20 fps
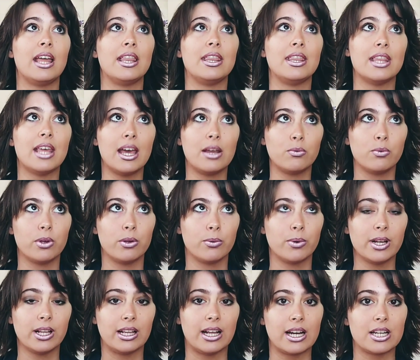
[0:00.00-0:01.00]
And then we
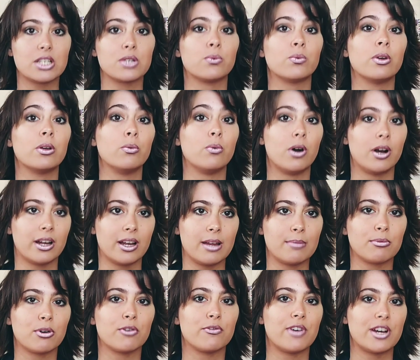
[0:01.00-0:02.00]
realize we want
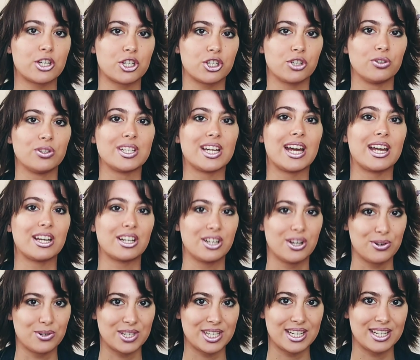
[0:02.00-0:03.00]
a professional
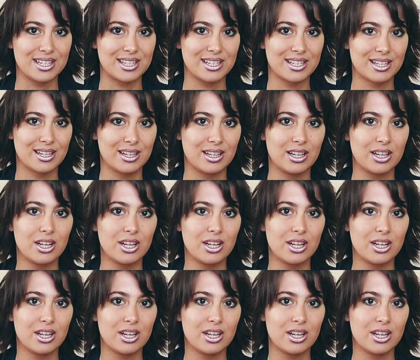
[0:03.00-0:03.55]
diagnosis.